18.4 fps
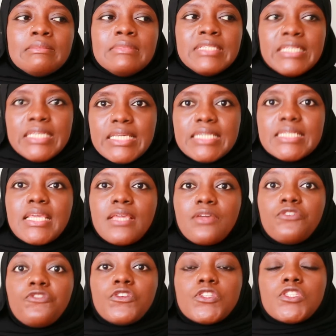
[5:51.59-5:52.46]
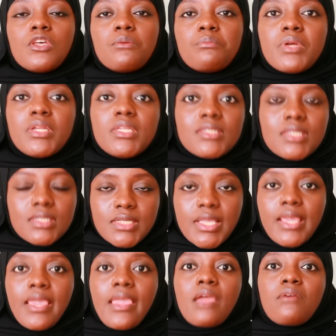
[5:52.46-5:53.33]
needing for somebody to
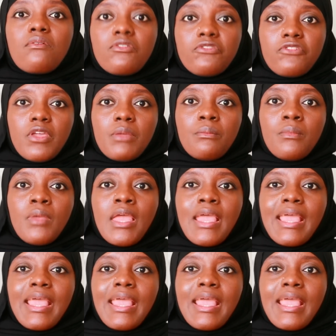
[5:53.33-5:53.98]
take care of him.